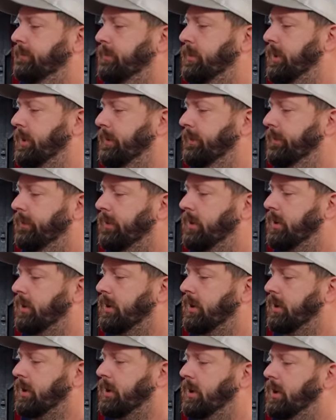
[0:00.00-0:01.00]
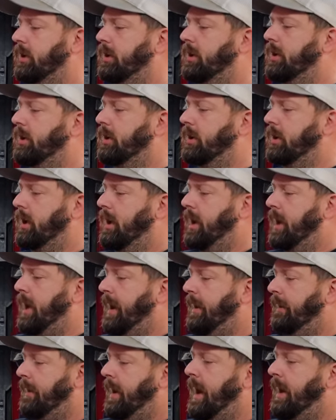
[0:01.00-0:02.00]
but
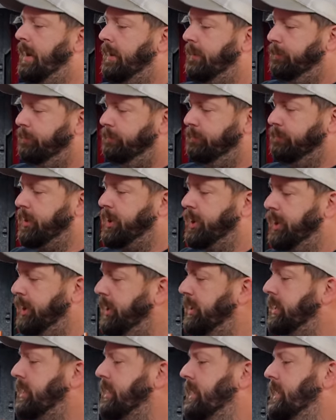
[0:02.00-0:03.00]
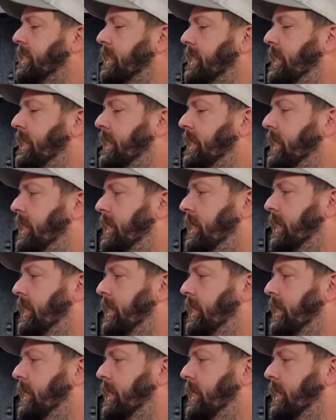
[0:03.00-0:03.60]
I, I'm curious to see,